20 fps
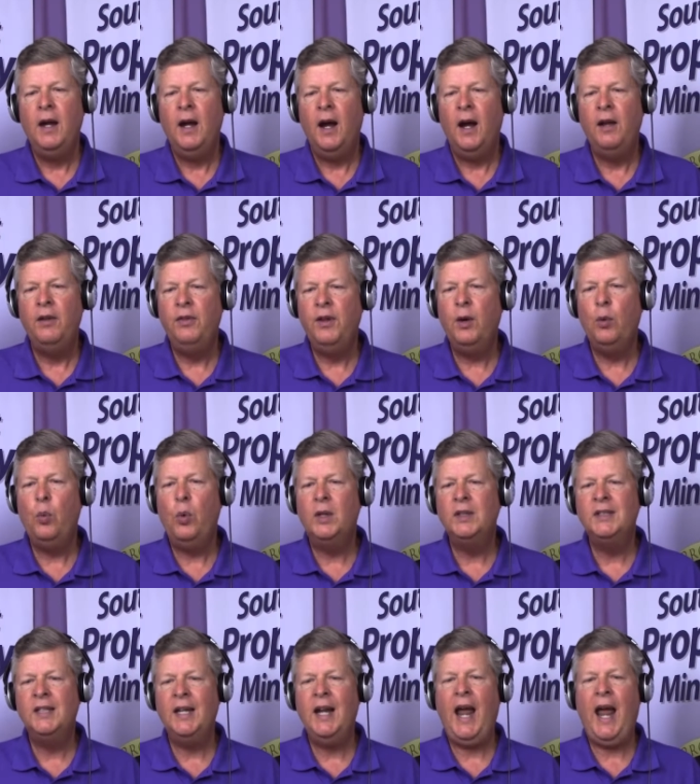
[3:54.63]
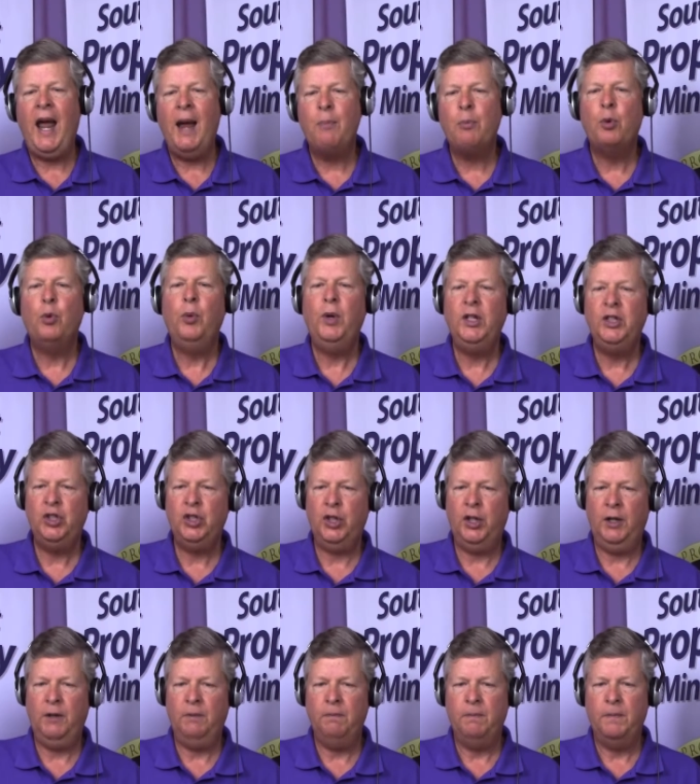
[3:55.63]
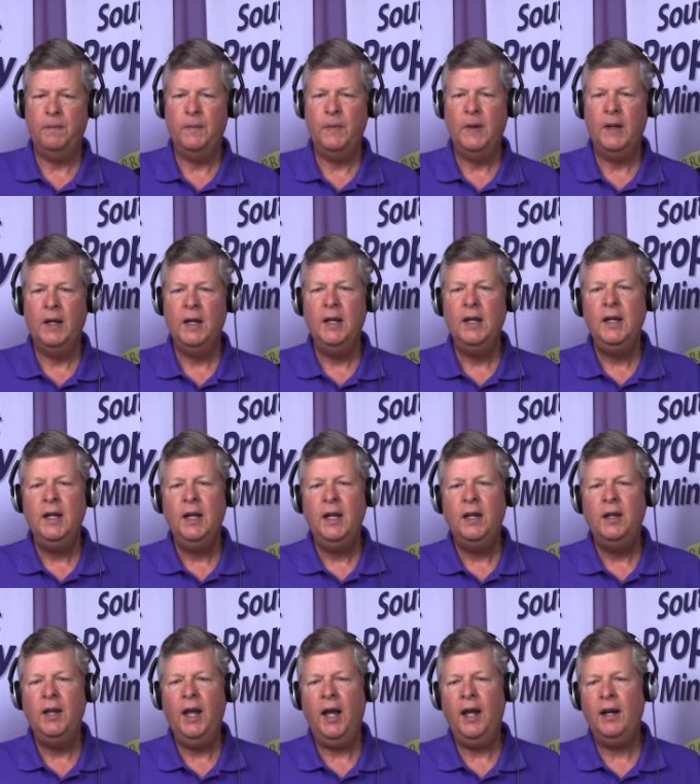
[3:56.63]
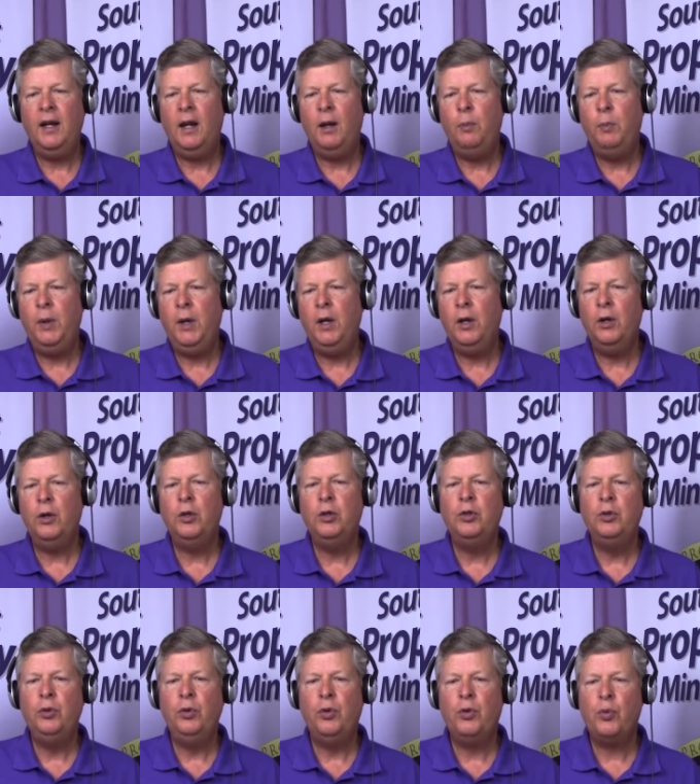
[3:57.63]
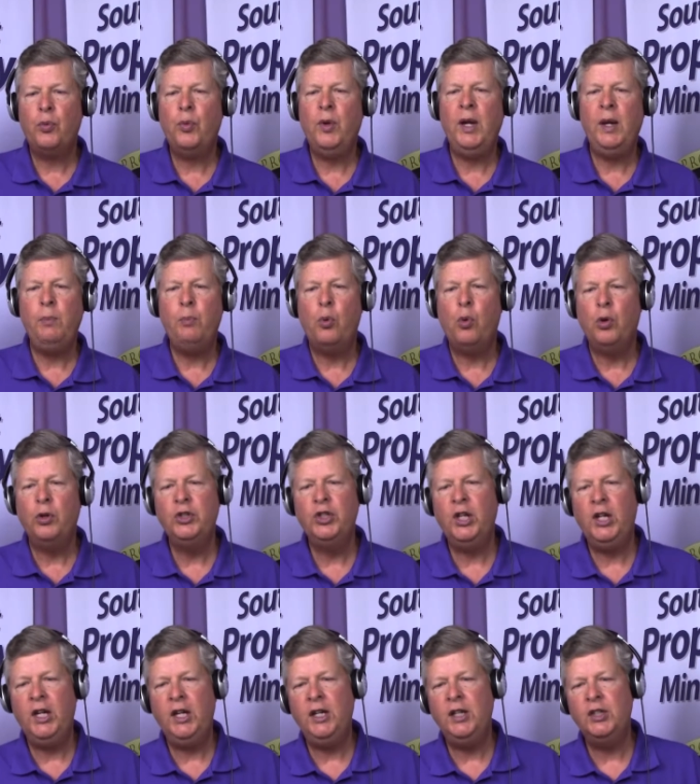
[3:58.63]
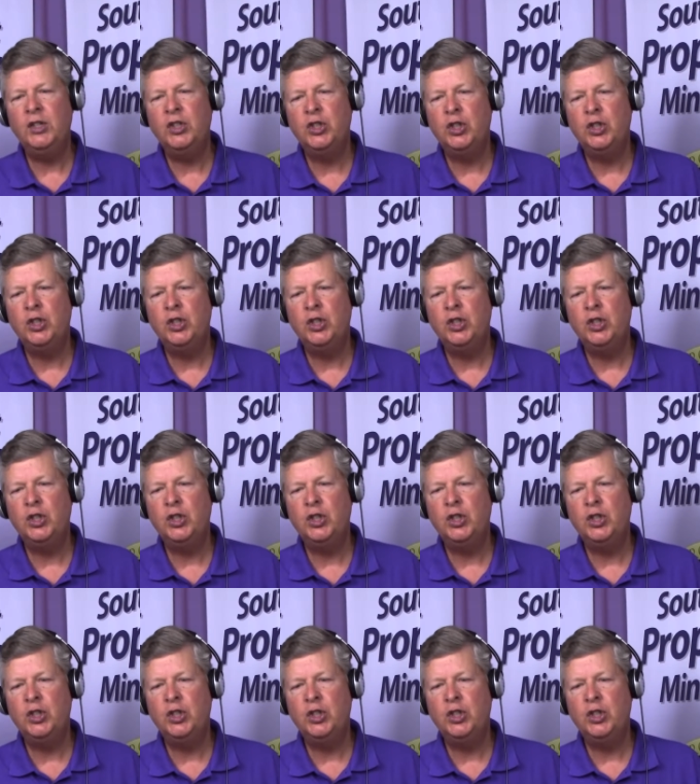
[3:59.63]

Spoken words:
there was an apparition that appeared to 3 Portuguese